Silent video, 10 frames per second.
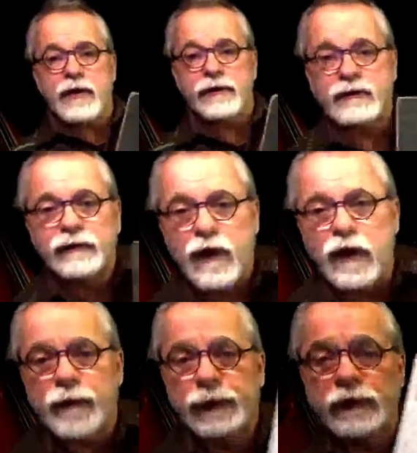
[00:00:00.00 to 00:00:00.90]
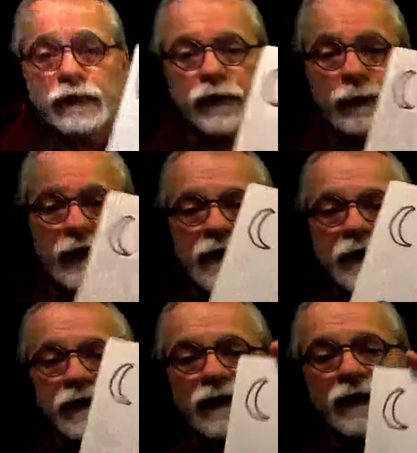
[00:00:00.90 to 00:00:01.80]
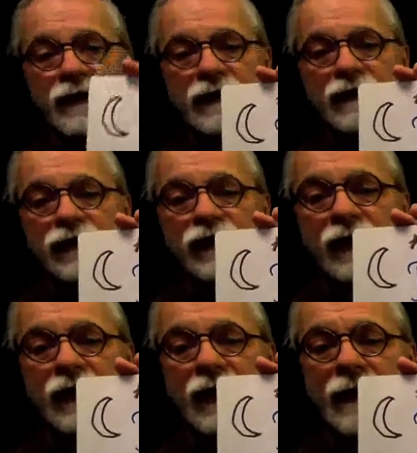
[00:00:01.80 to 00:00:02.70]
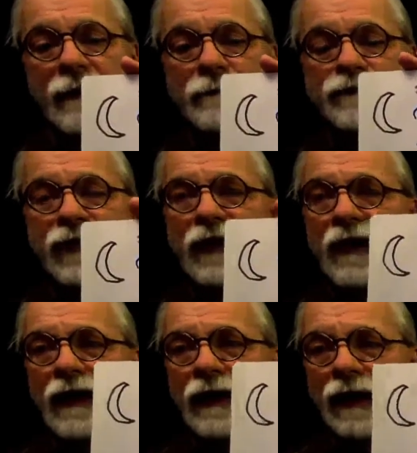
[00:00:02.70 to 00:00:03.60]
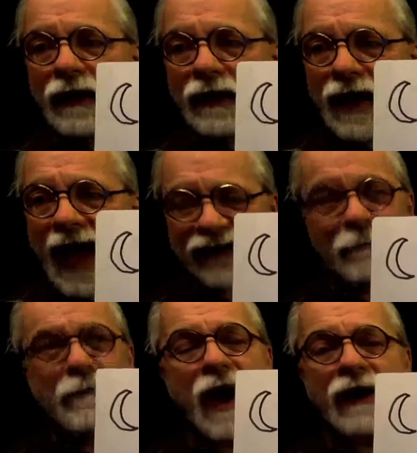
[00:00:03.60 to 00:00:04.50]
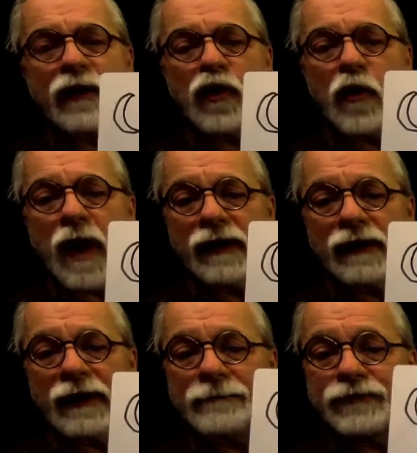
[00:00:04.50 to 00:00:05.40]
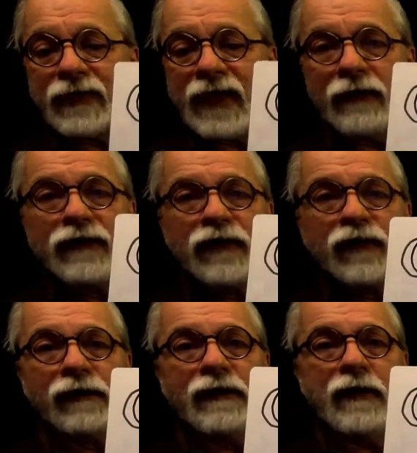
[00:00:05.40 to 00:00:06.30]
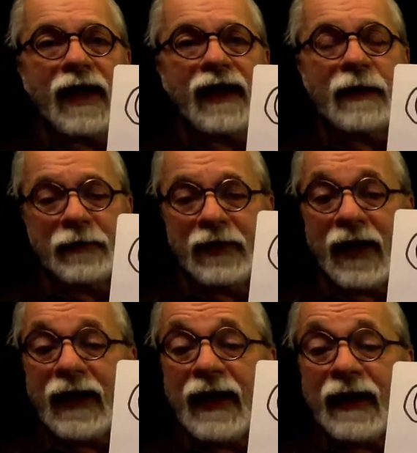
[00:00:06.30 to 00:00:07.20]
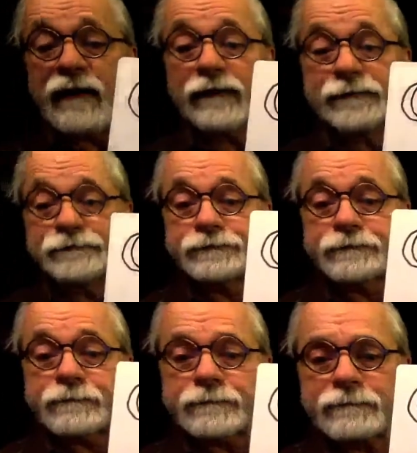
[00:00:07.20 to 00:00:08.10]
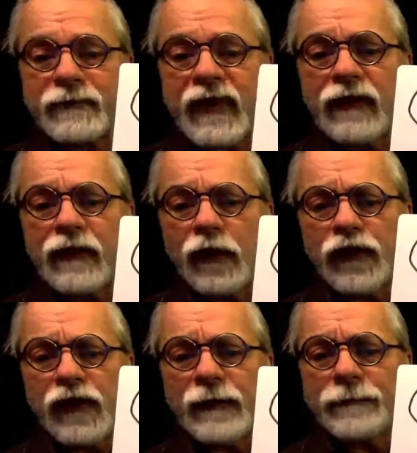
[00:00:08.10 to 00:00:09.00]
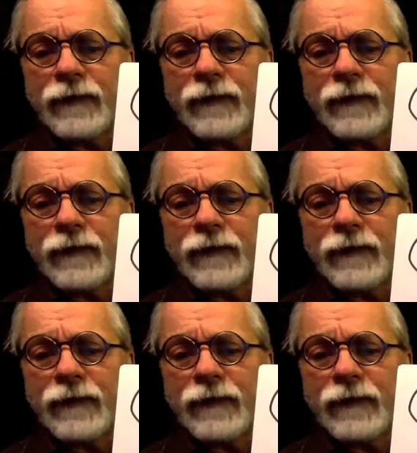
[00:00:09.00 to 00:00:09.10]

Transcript: the dark blues because it is has a minor quality. Now this is a little hang-up that I have. The notes in it,